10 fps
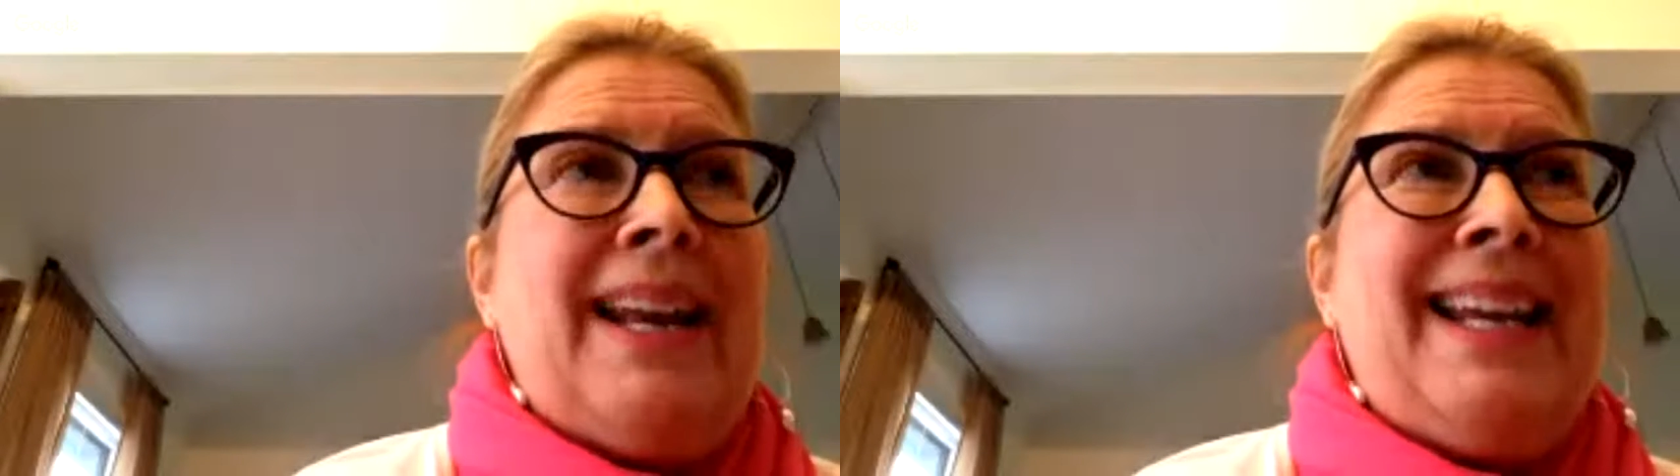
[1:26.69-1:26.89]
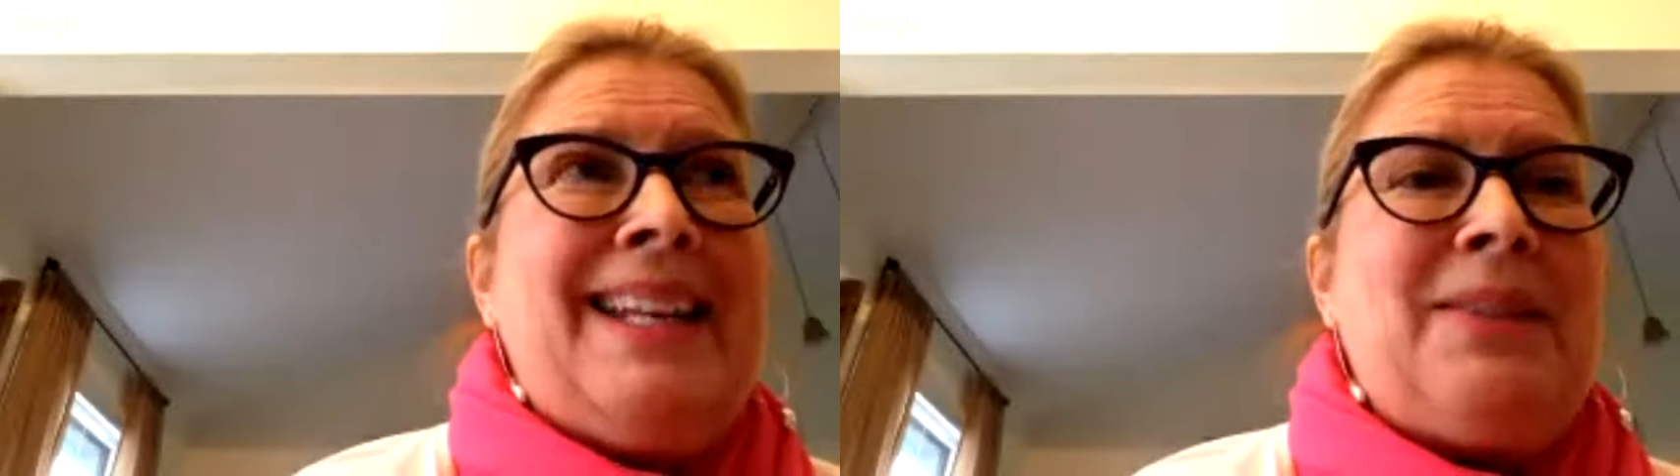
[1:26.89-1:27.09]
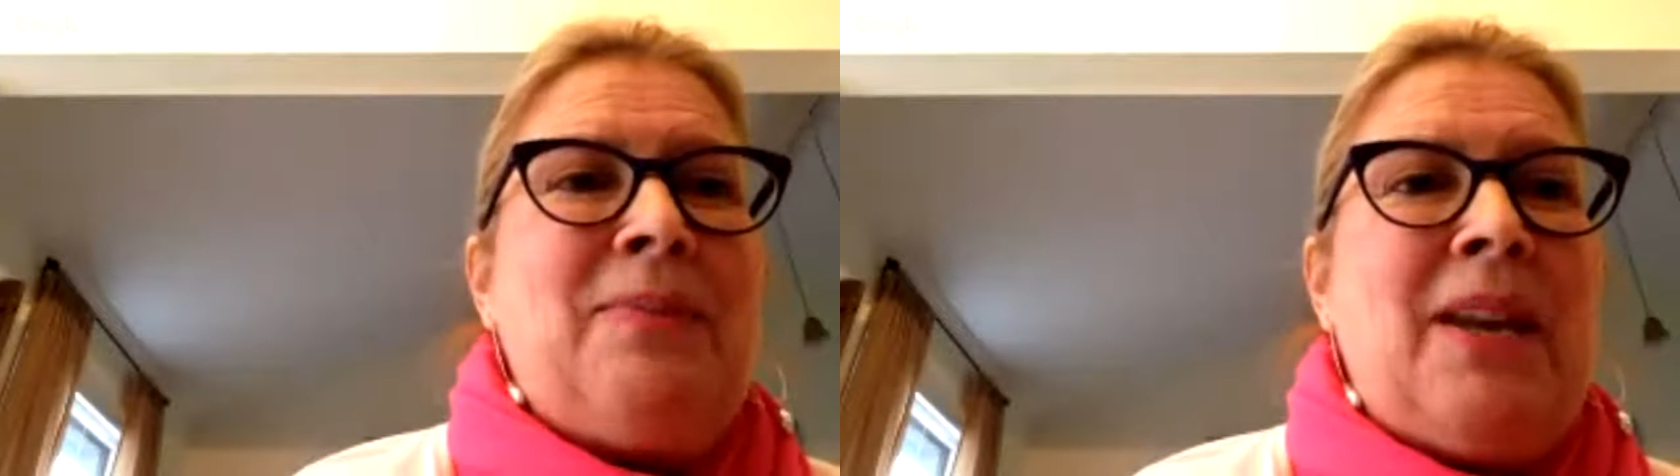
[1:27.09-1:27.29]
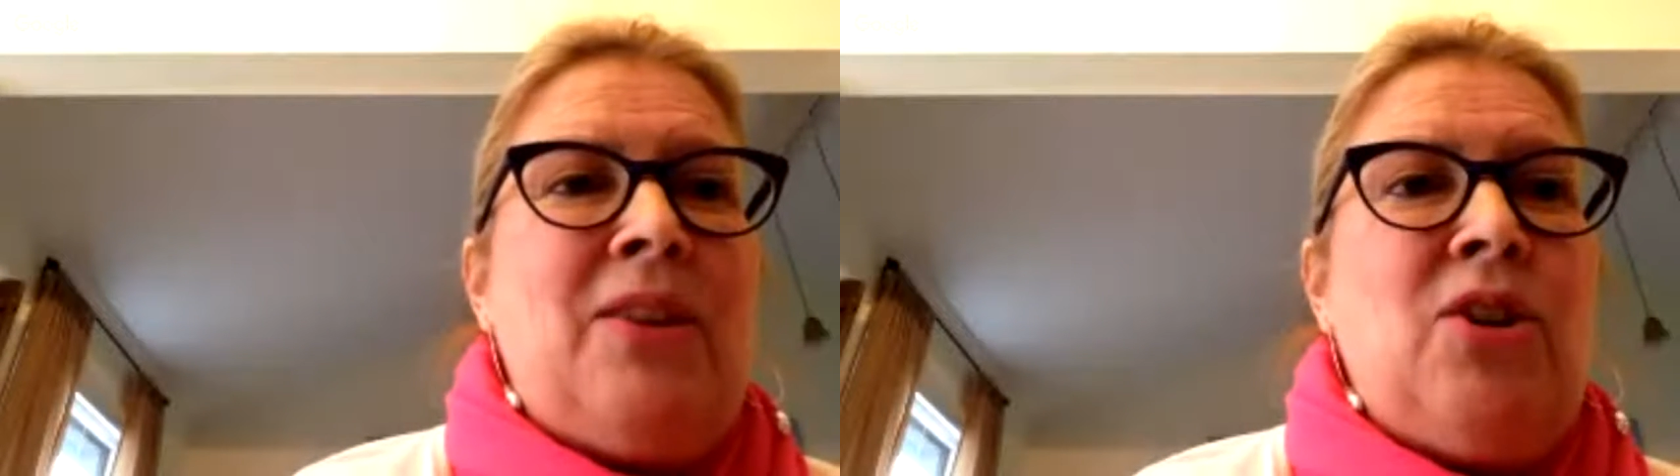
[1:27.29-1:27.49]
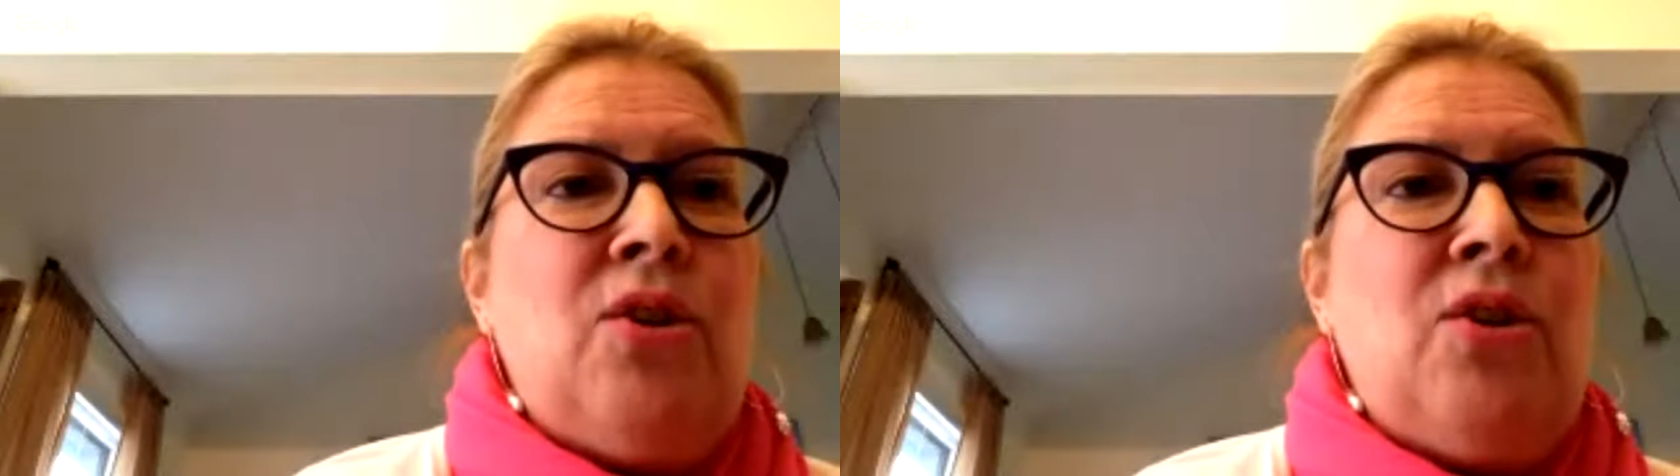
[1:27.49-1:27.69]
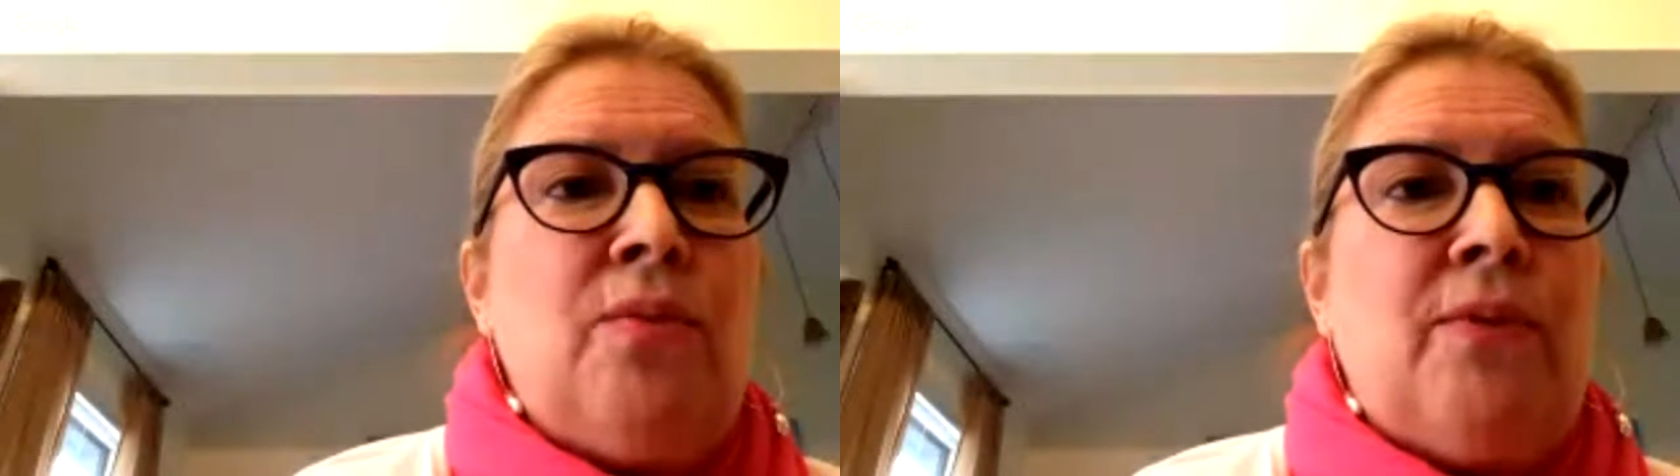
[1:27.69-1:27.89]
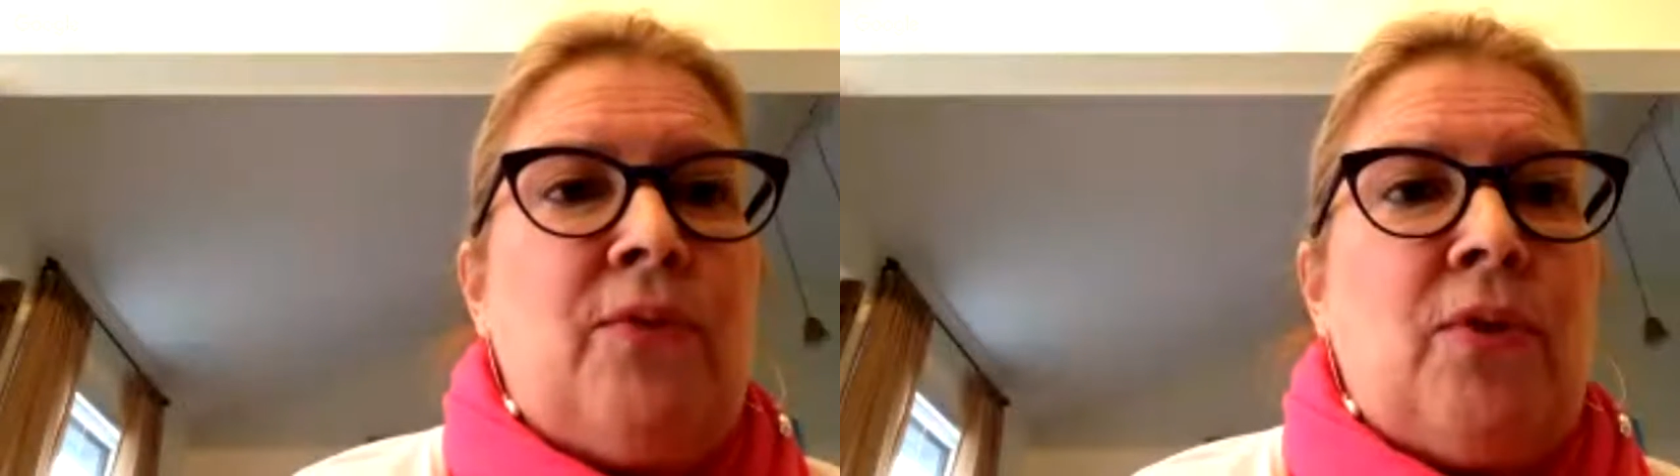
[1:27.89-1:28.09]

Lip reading: to move on and get something new